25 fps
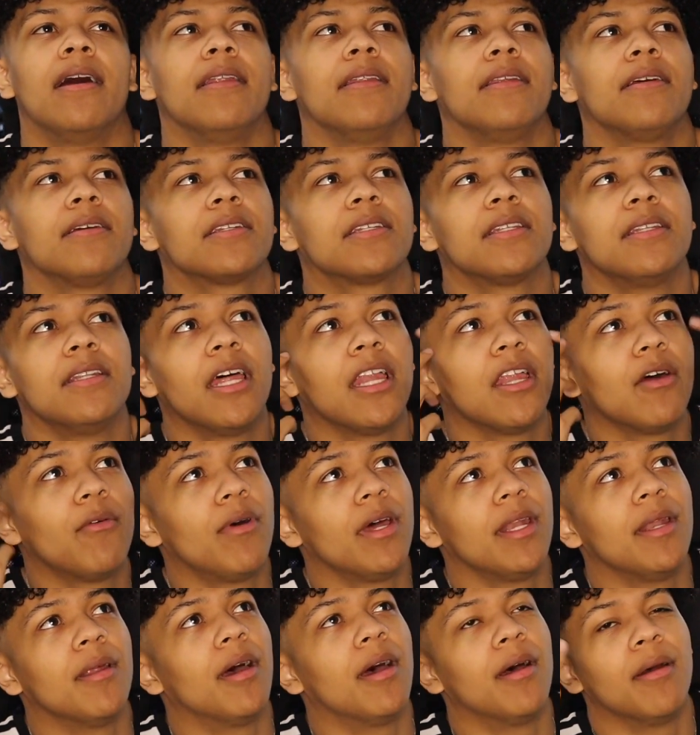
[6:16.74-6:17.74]
there's another
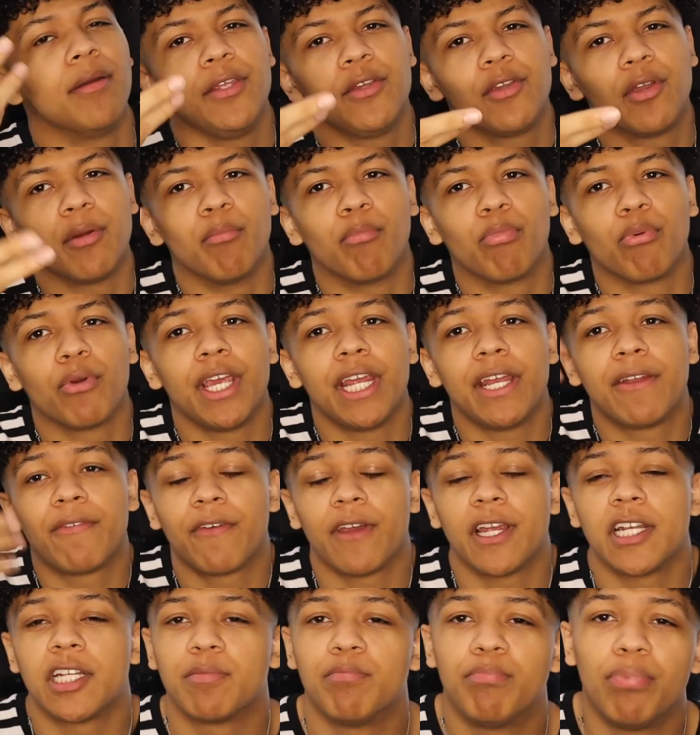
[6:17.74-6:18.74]
one, you can breed
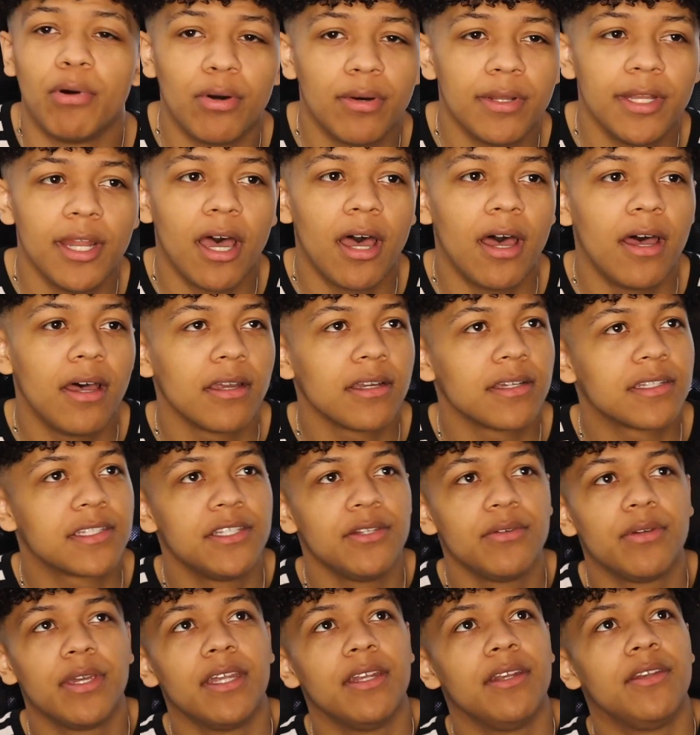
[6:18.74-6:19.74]
French bulldogs,
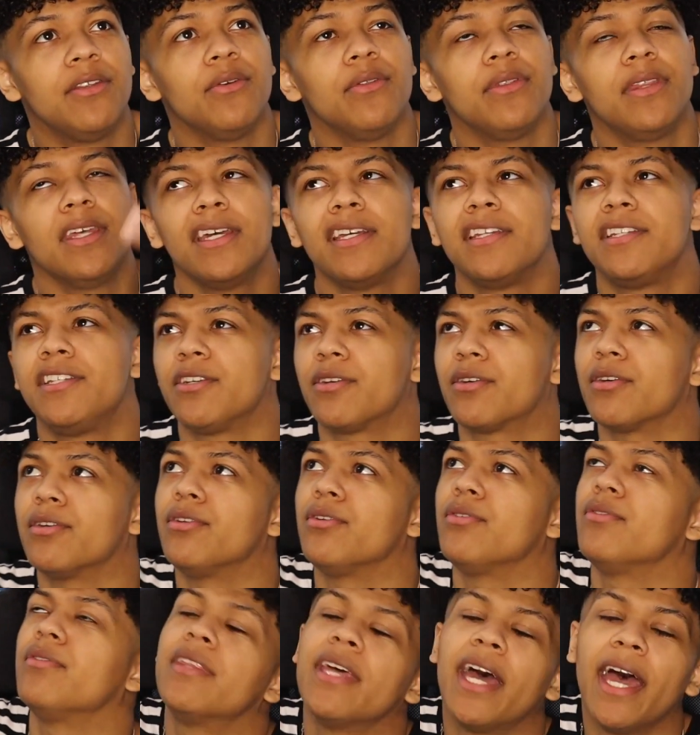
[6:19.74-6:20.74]
you can do this, you
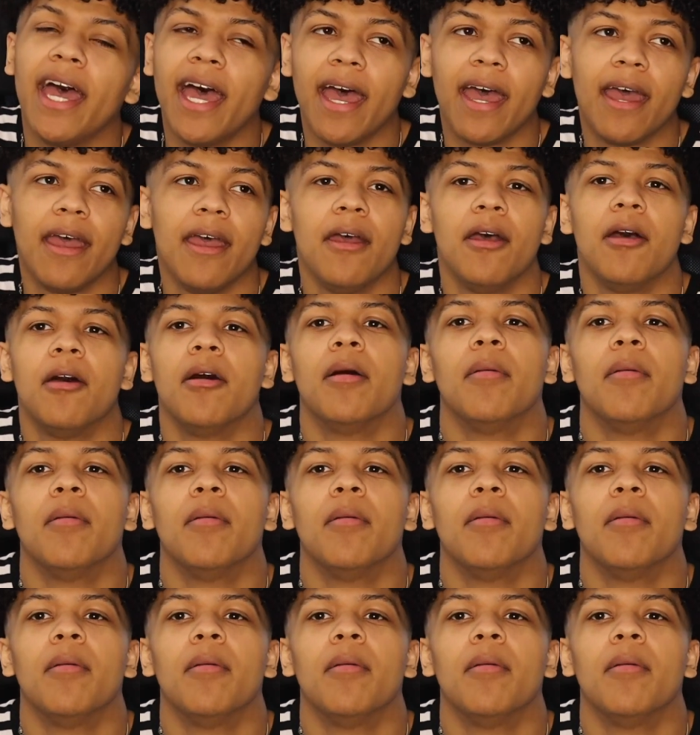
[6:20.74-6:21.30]
can do that.